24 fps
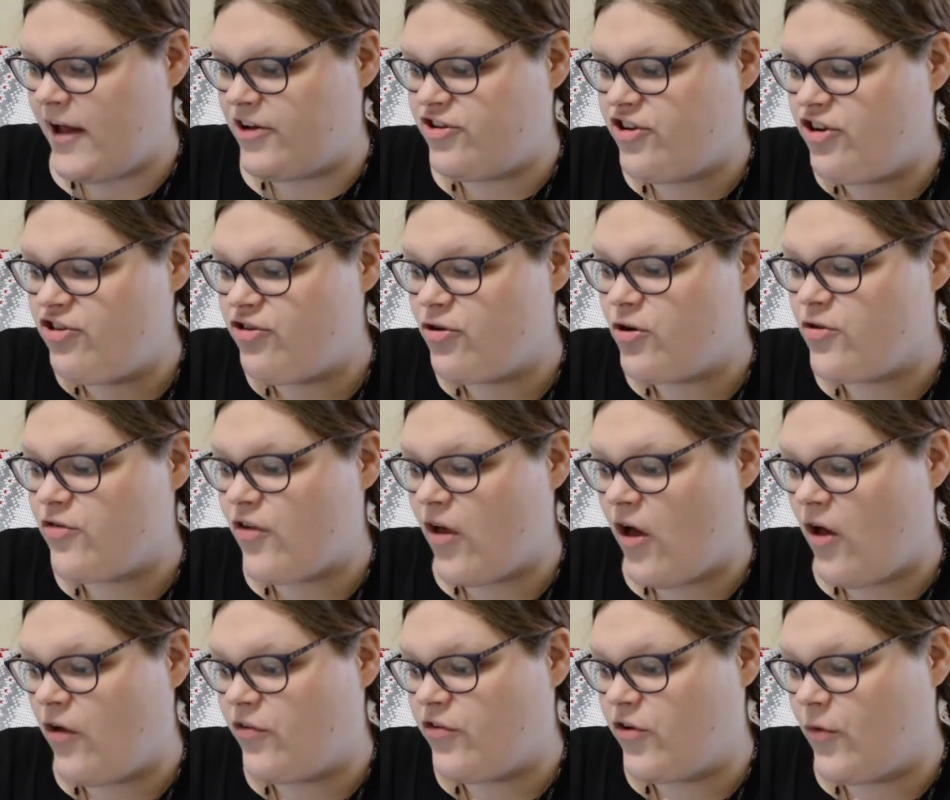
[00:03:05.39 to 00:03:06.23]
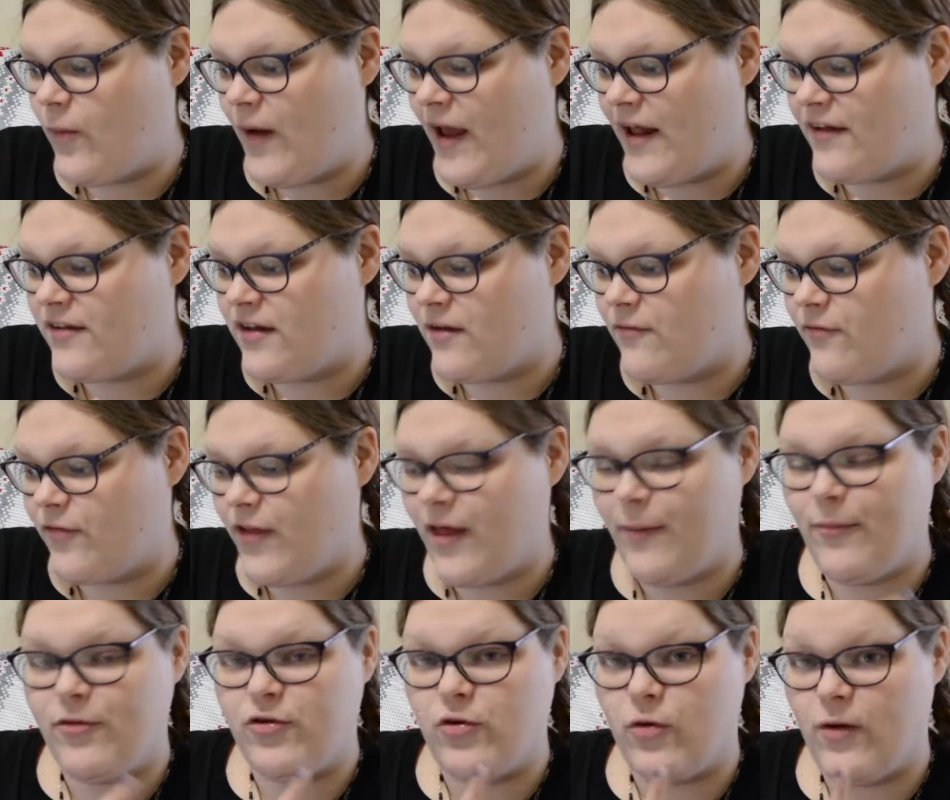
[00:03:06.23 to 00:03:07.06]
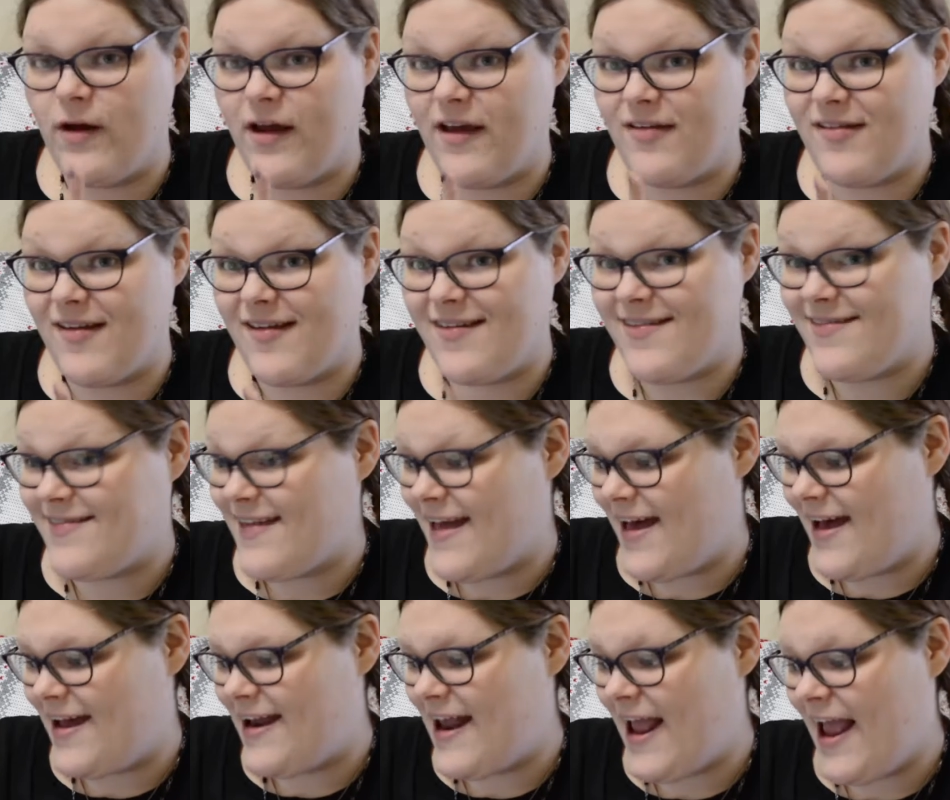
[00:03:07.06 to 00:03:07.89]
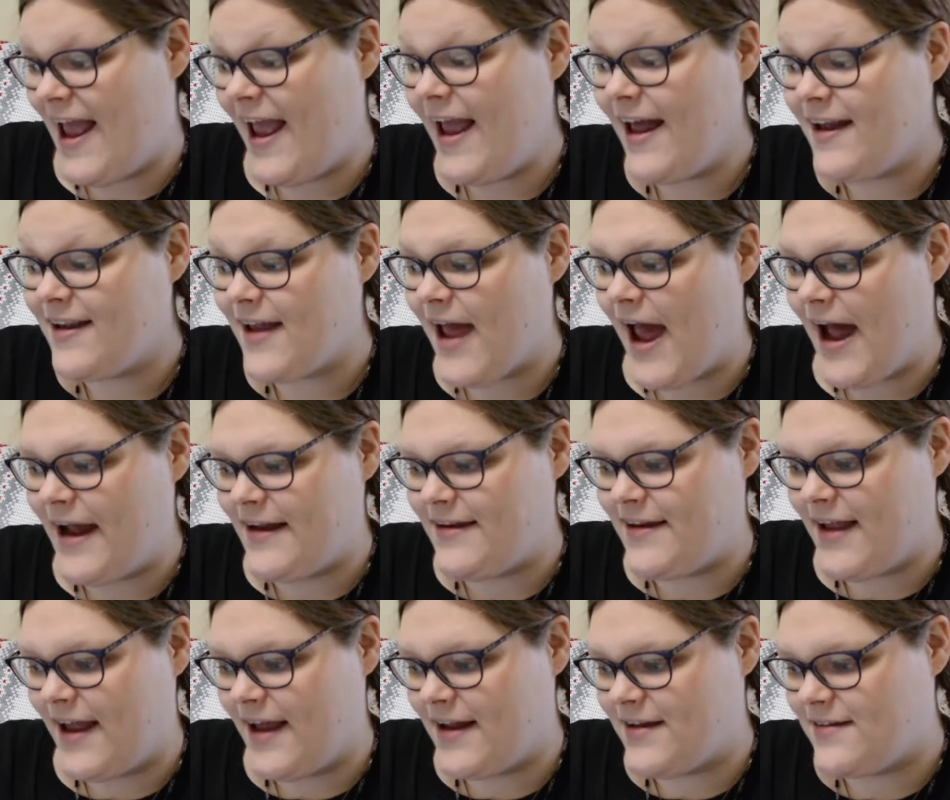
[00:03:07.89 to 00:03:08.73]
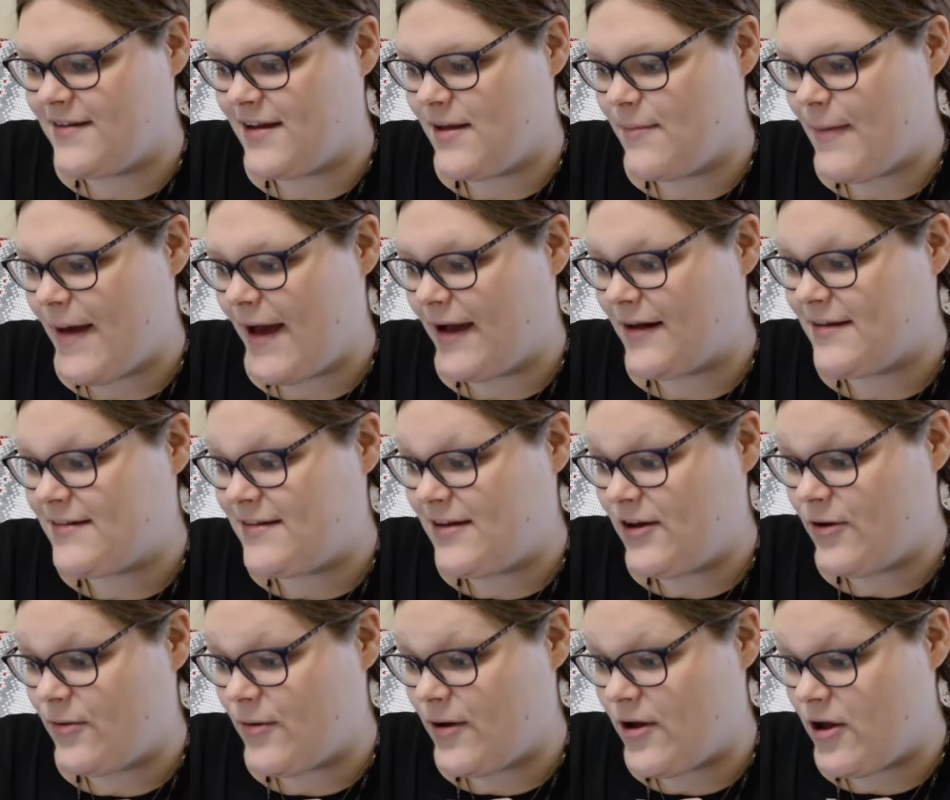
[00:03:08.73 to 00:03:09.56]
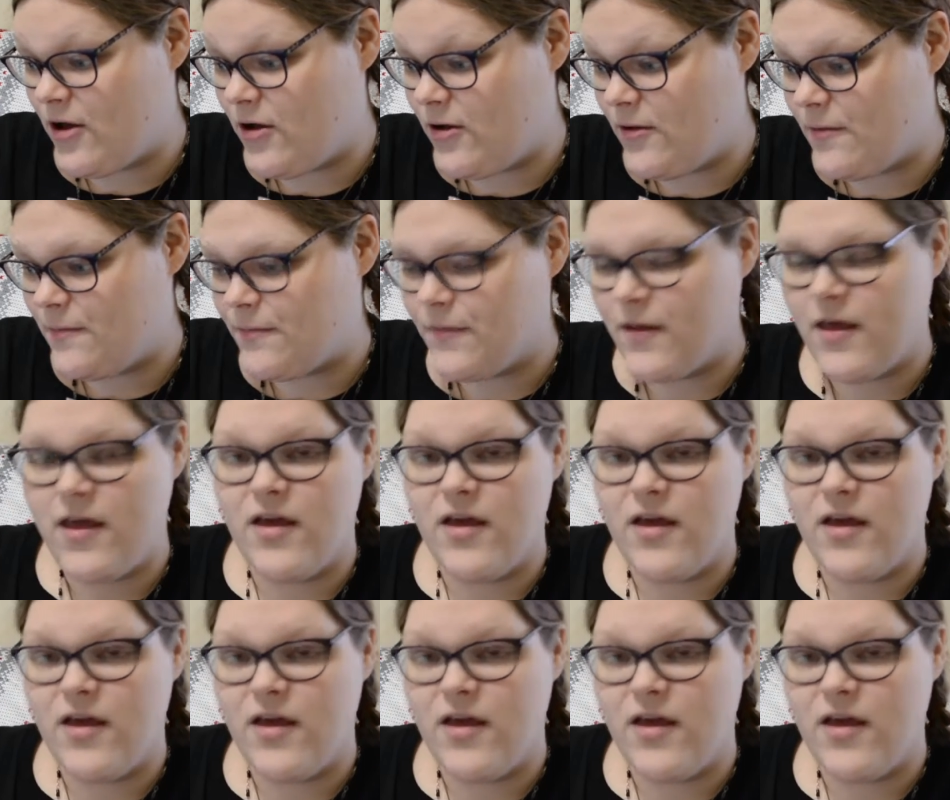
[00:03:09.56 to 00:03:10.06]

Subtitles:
Ginger is also anti-inflammatory, as I said, and antibacterial.